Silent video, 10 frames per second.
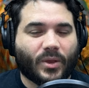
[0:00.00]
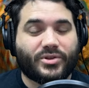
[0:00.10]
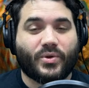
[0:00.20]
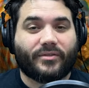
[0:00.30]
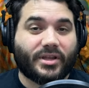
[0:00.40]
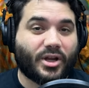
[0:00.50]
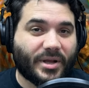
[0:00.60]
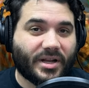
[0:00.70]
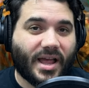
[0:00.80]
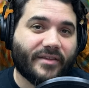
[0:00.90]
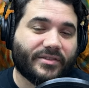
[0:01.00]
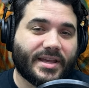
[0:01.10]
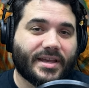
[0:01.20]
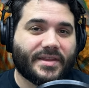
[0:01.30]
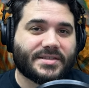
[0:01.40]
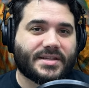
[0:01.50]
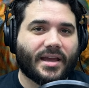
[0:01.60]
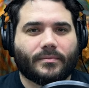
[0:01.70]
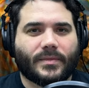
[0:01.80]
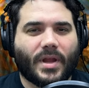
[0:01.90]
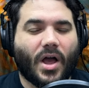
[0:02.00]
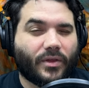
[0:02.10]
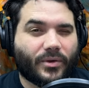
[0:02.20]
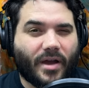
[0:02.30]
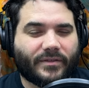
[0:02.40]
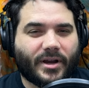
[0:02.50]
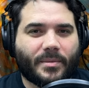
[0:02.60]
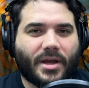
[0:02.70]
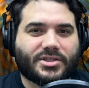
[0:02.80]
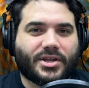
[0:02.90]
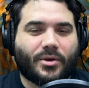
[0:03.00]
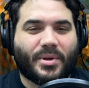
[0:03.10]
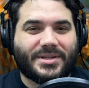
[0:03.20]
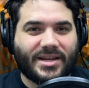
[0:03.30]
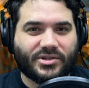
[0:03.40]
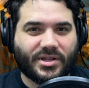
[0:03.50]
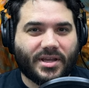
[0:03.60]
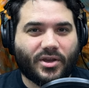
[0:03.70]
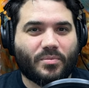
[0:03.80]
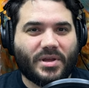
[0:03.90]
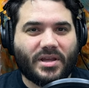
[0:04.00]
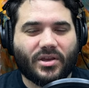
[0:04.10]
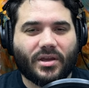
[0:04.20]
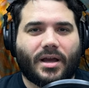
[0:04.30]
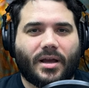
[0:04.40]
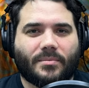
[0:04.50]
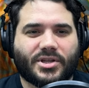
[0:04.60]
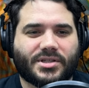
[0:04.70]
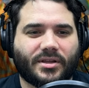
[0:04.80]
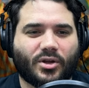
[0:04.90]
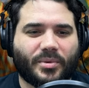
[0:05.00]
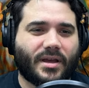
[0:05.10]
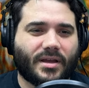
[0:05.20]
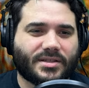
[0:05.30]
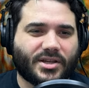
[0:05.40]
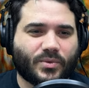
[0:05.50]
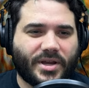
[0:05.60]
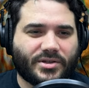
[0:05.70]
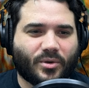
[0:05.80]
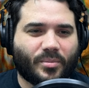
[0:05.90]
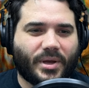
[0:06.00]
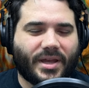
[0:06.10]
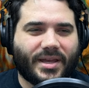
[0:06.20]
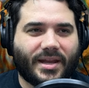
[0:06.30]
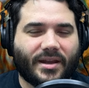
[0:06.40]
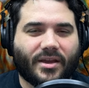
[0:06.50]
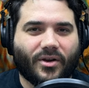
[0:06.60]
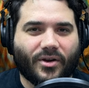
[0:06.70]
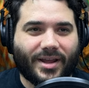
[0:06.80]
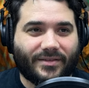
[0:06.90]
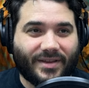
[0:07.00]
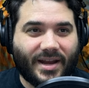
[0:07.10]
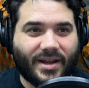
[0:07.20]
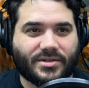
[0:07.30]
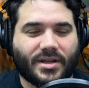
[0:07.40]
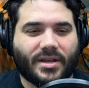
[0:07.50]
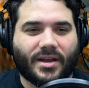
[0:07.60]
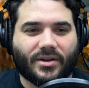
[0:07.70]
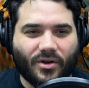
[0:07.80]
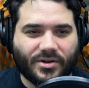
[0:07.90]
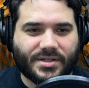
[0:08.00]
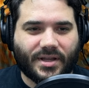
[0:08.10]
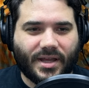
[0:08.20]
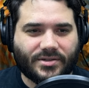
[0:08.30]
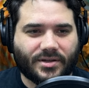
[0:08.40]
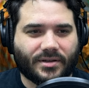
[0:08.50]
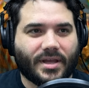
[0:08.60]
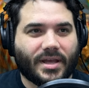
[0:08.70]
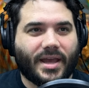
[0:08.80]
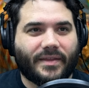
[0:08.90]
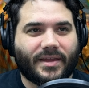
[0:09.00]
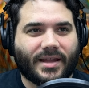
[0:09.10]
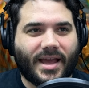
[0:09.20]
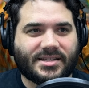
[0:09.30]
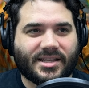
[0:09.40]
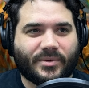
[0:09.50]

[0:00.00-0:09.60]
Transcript: We do have a little bit of lifelink in this deck, although not very much, so potentially could be good. Just a little bit of situational, but again, card advantage and card selection. And then lastly,